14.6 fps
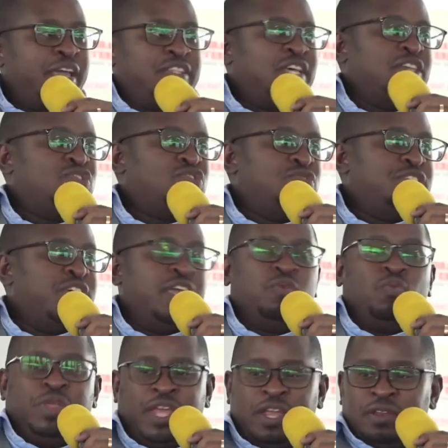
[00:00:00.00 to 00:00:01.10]
has to take,
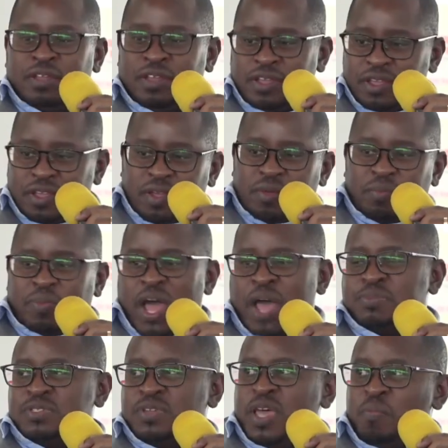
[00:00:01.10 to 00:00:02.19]
within
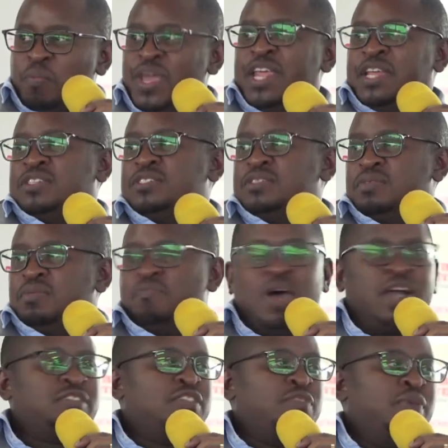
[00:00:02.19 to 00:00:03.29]
perhaps a minute
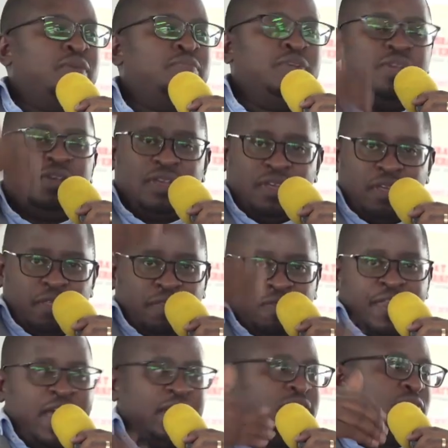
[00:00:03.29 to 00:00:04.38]
maximum,
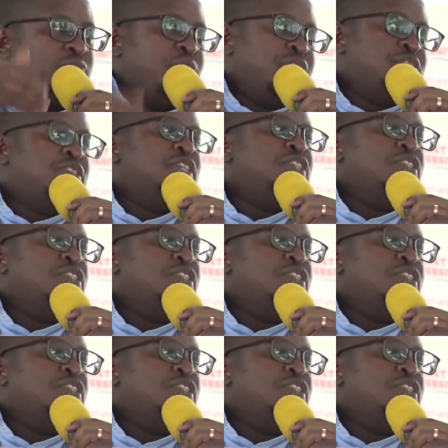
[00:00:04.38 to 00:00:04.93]
that message